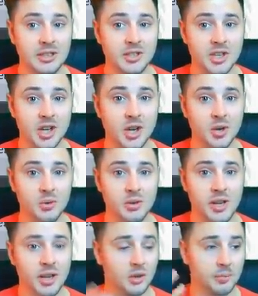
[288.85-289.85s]

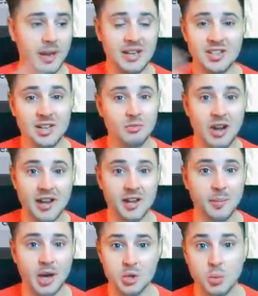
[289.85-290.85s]
So it'll basically
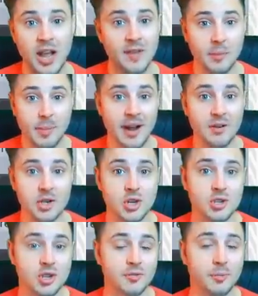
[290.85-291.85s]
randomize whatever
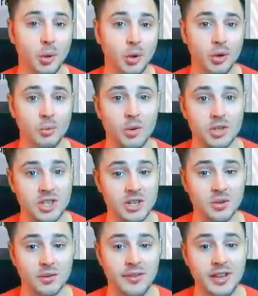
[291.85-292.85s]
parachutes you've bought and what's in
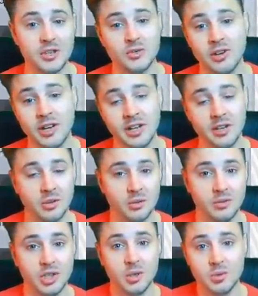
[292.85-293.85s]
your inventory, and
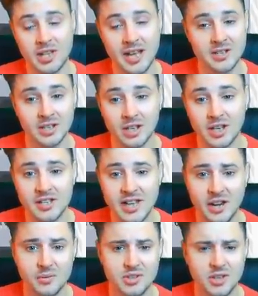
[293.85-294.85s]
it'll use that to glide down.